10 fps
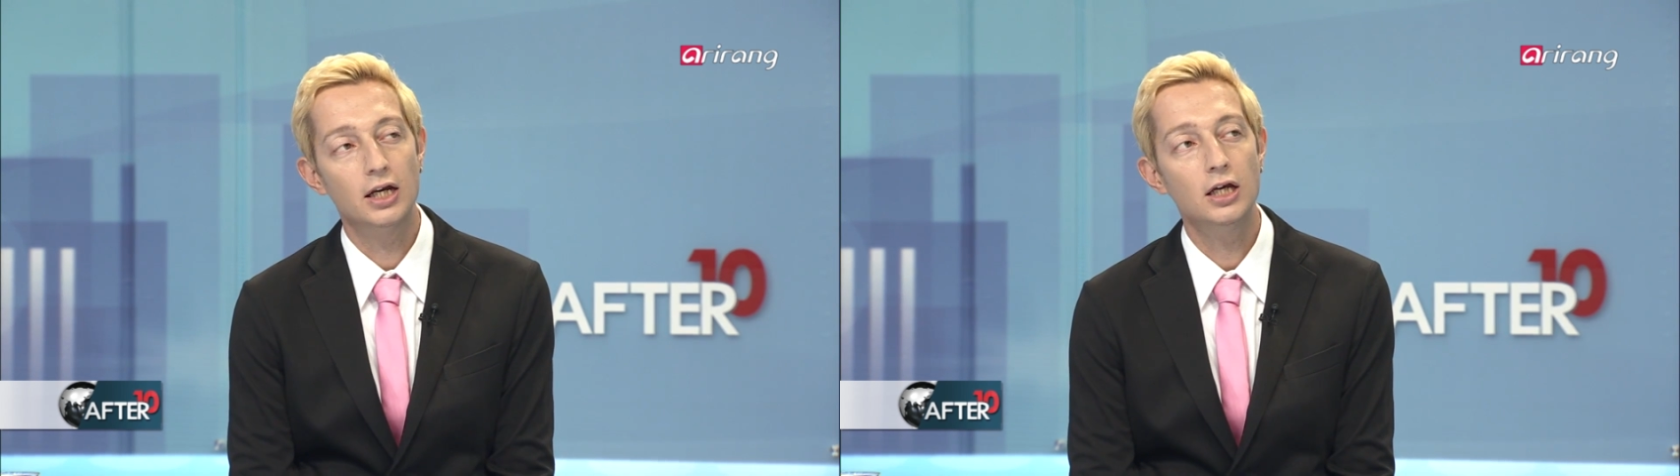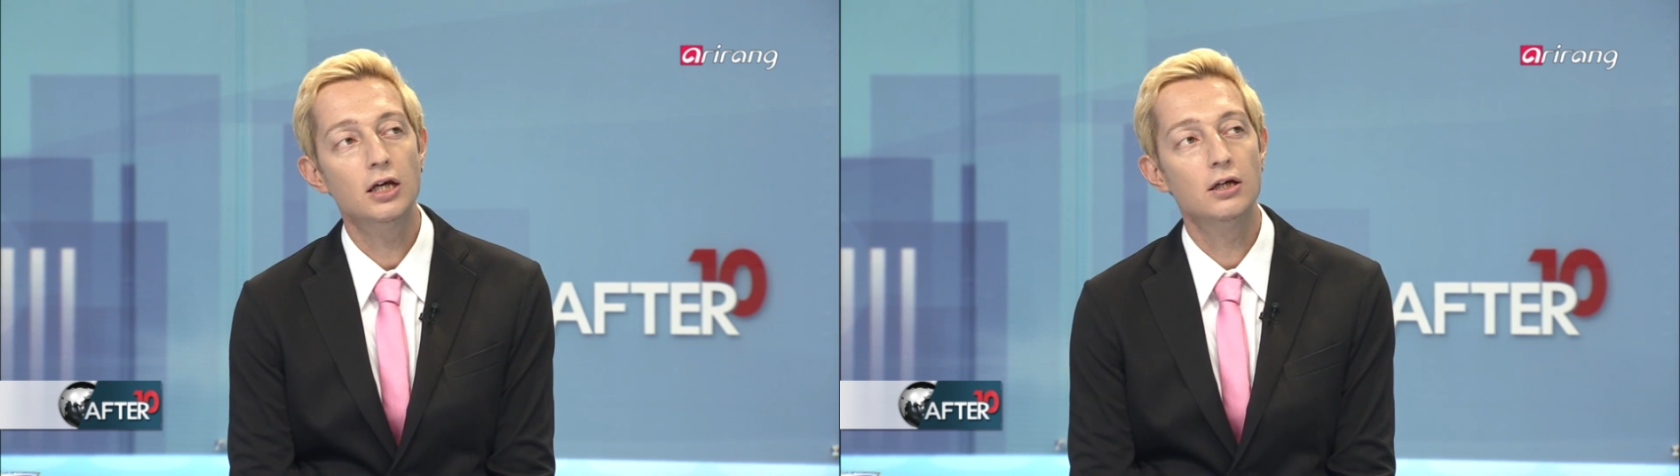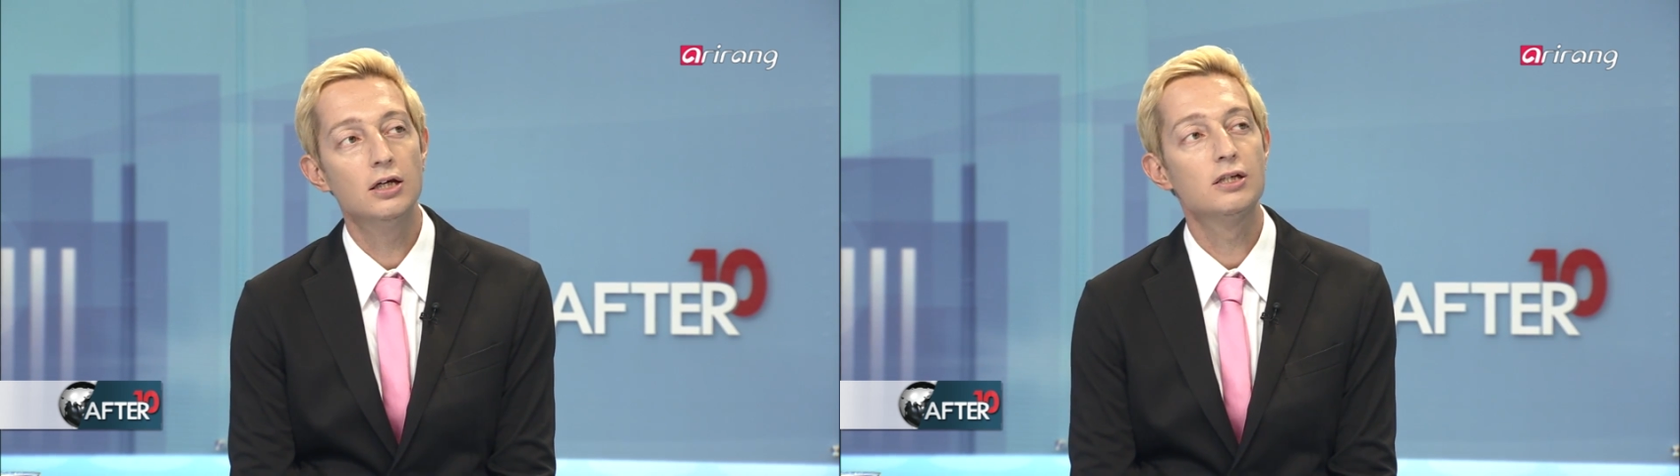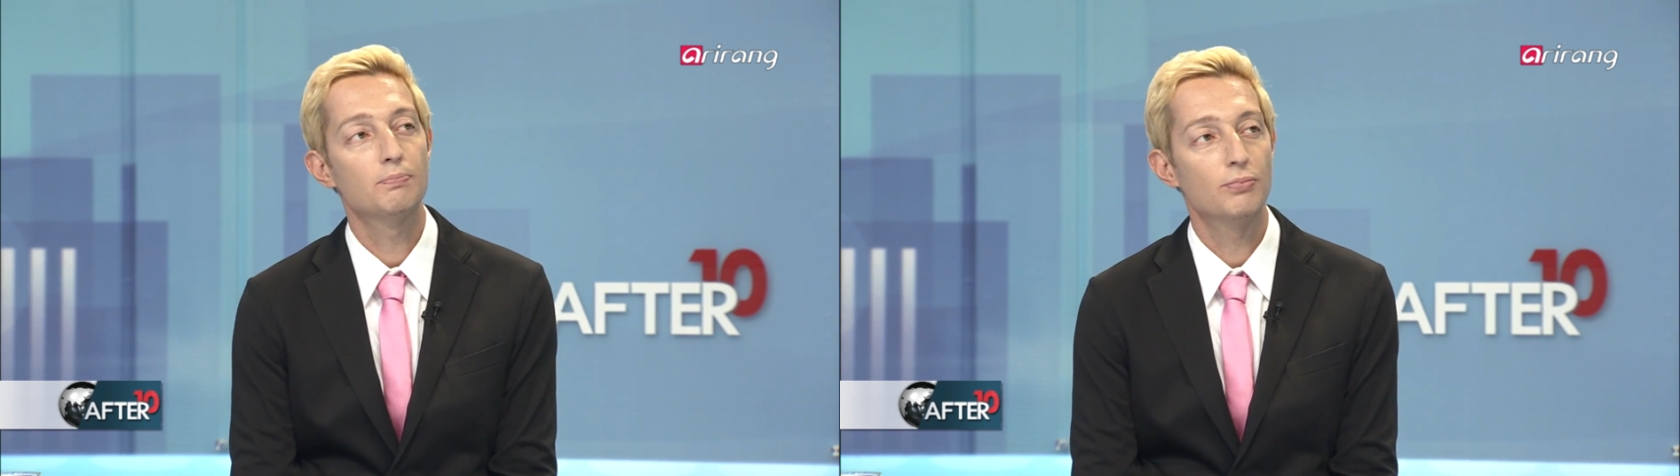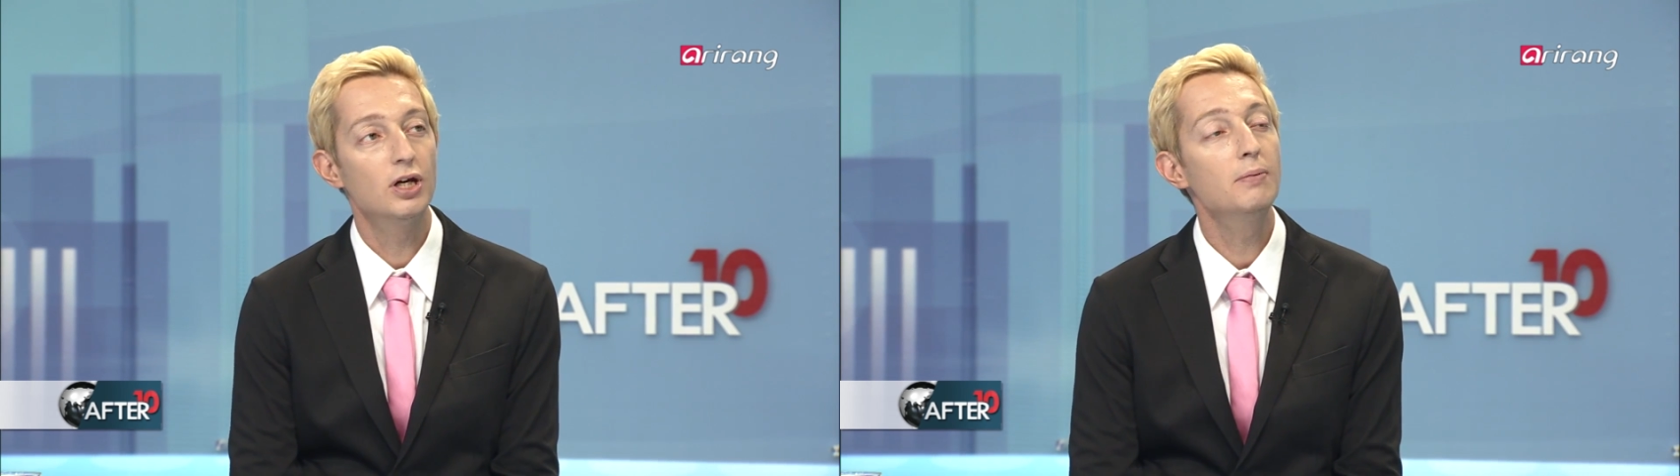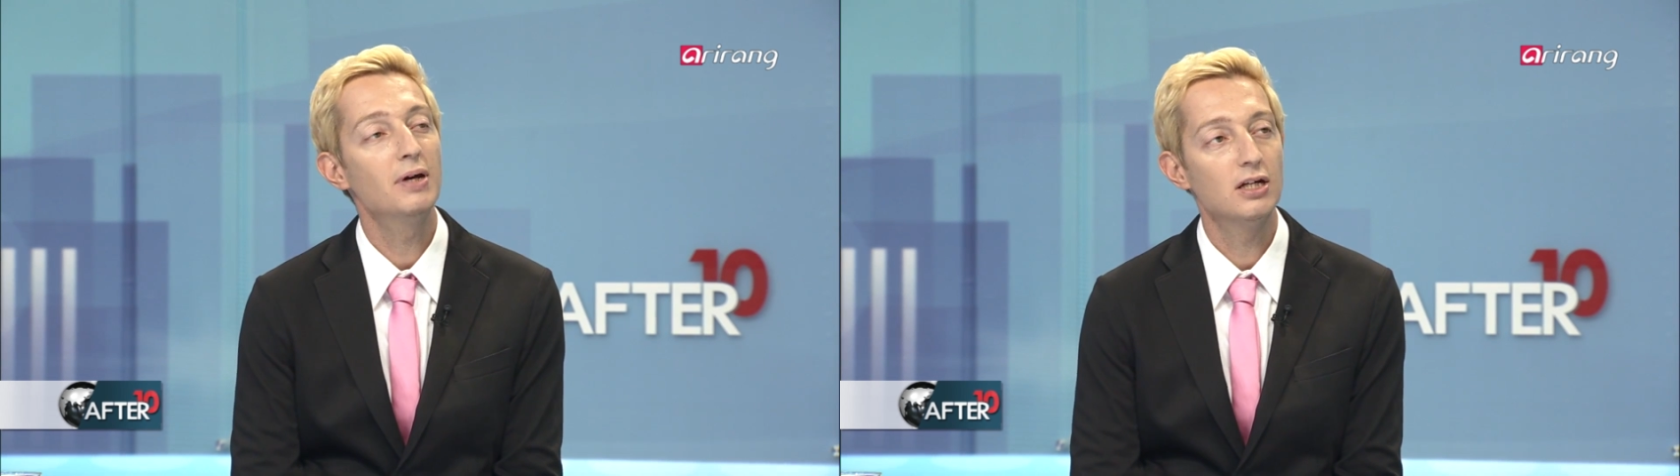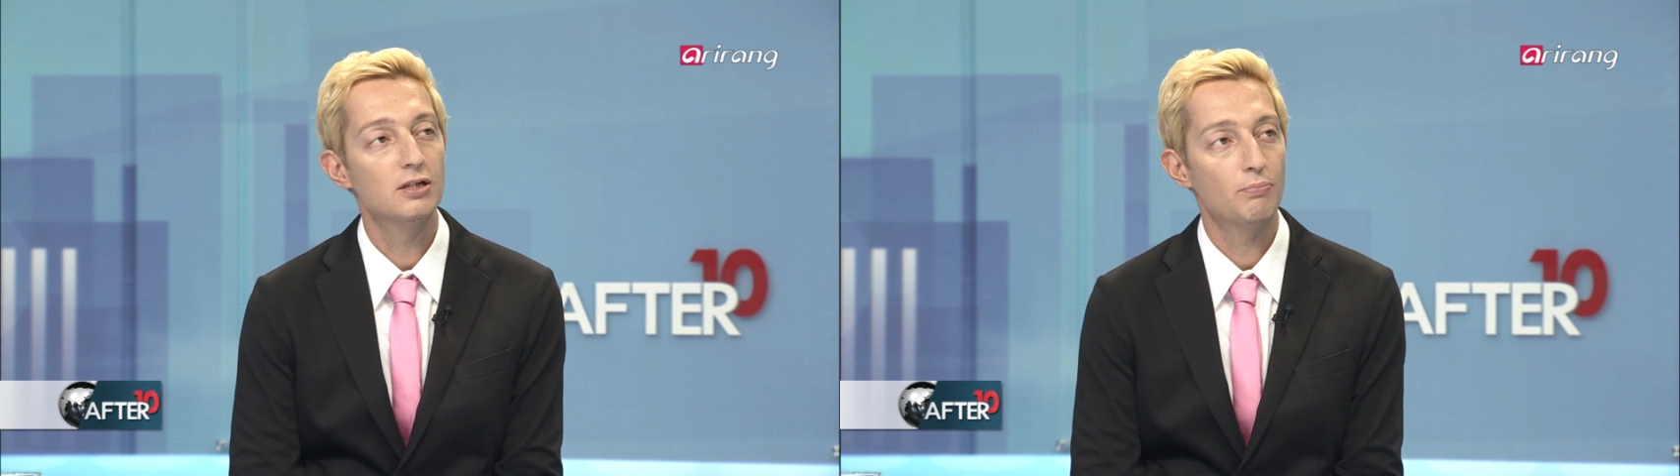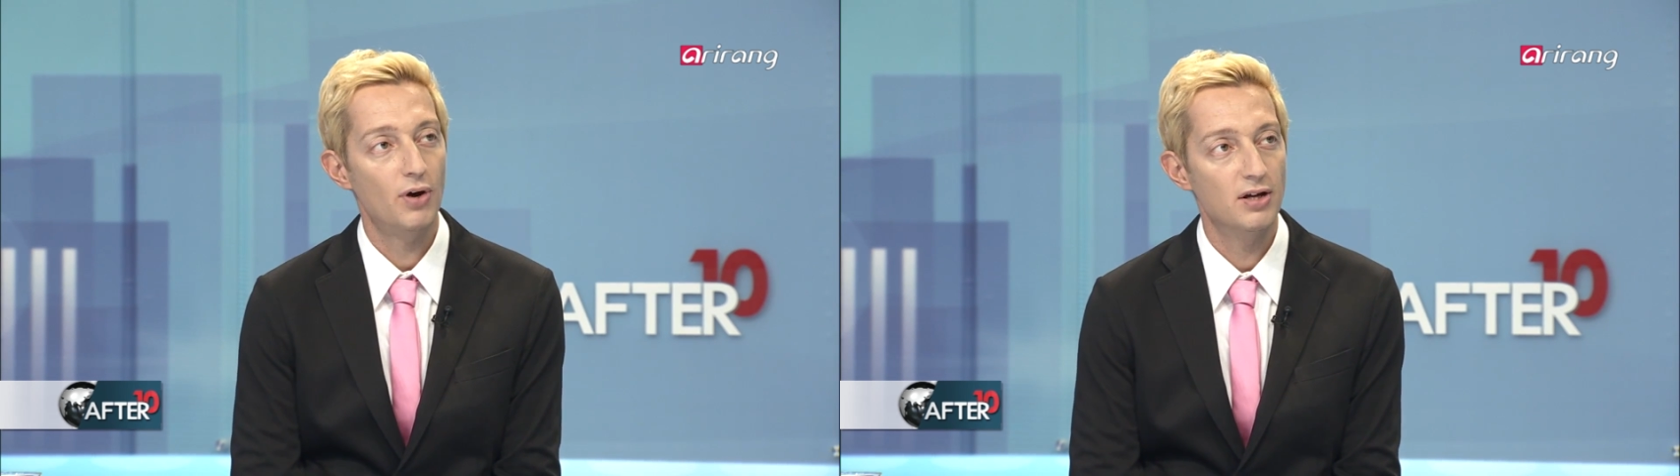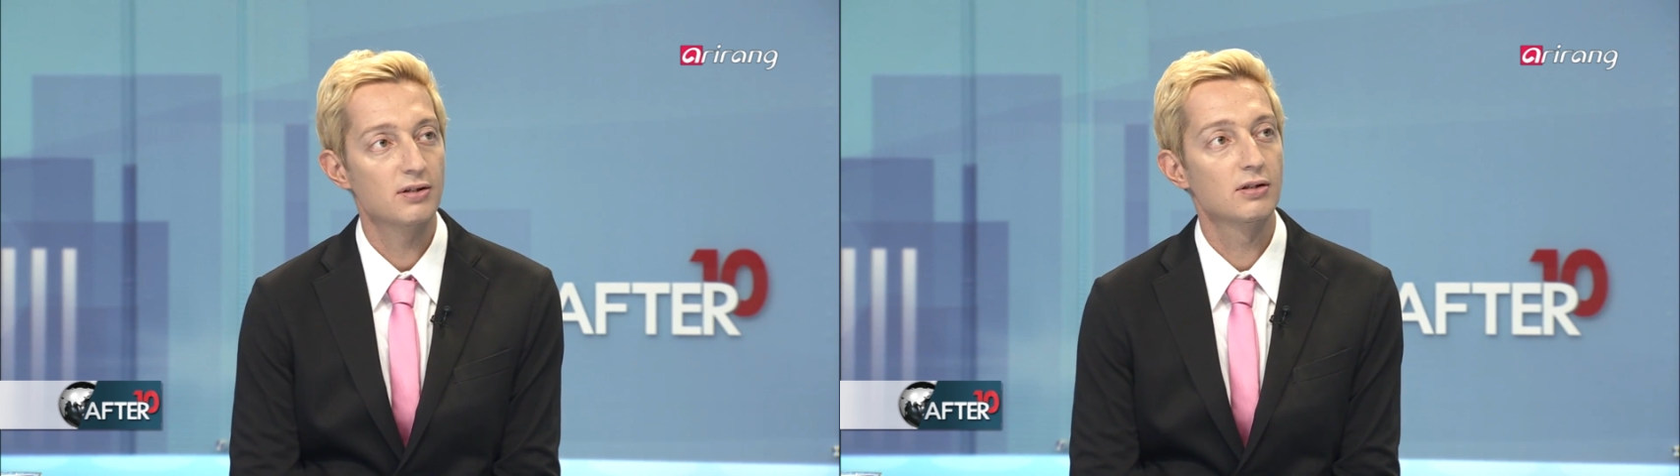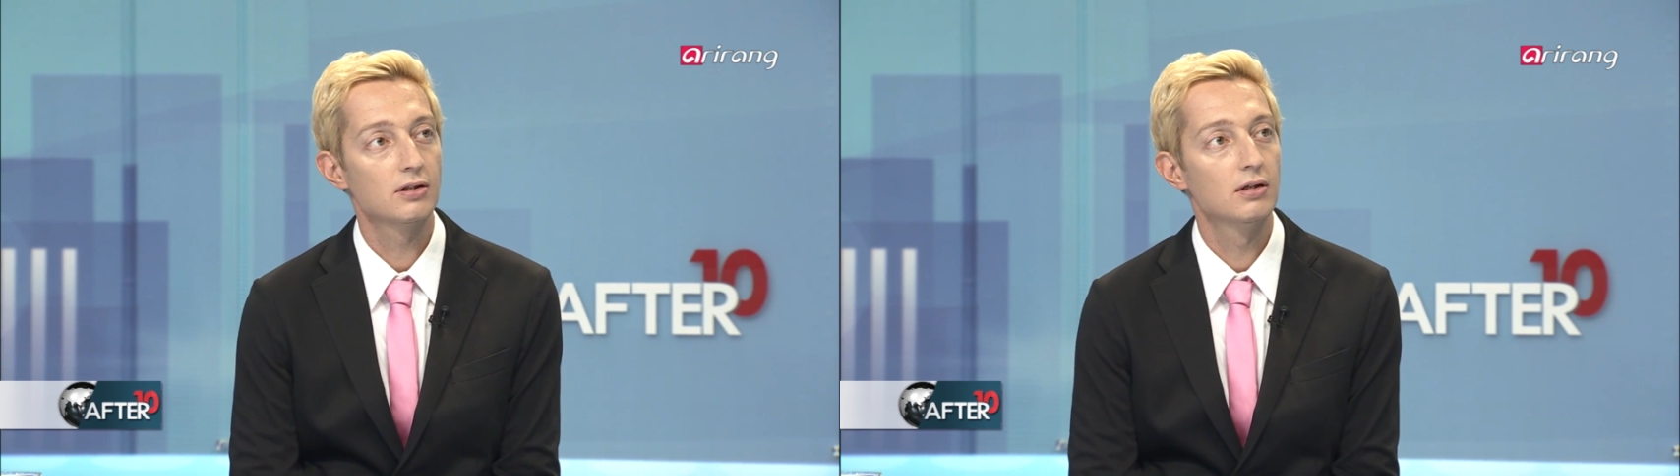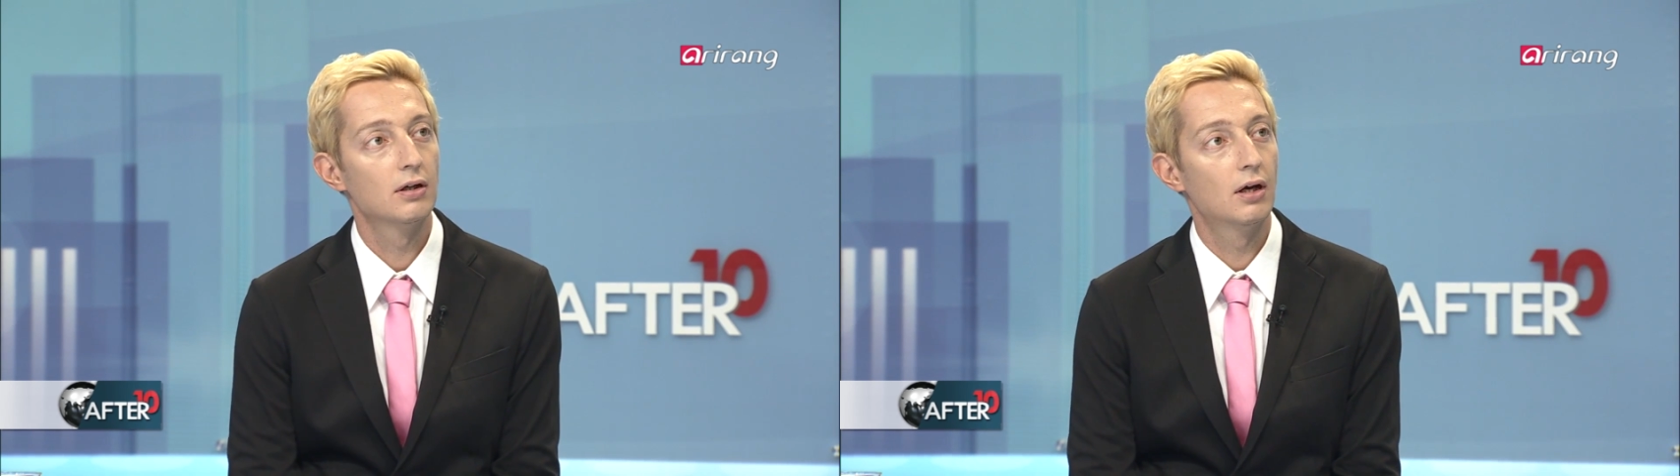he made his presence